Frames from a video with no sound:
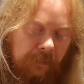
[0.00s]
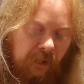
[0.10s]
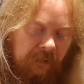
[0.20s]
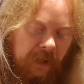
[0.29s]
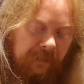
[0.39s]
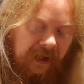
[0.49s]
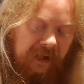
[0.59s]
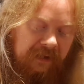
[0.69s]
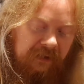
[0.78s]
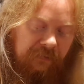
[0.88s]
But I remember
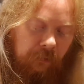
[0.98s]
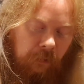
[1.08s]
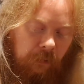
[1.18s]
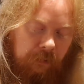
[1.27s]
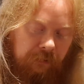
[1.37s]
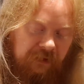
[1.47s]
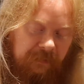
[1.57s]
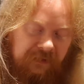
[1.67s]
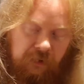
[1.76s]
getting this for Christmas